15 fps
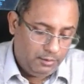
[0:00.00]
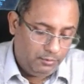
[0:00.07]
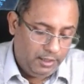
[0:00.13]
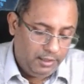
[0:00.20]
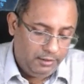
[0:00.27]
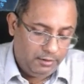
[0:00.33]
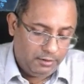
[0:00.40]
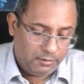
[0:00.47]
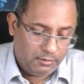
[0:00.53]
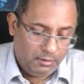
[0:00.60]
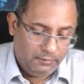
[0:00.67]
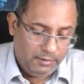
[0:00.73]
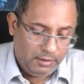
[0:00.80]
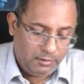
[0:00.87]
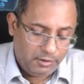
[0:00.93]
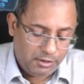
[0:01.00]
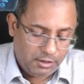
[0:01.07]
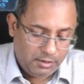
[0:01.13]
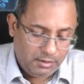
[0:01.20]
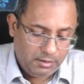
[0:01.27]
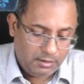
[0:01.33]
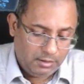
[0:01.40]
while you're solving
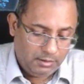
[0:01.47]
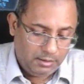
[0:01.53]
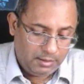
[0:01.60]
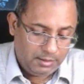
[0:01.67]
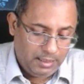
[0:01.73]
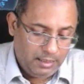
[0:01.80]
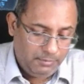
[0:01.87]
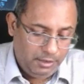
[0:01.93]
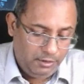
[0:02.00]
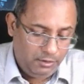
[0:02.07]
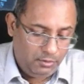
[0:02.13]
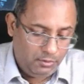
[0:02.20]
questions in the exam and you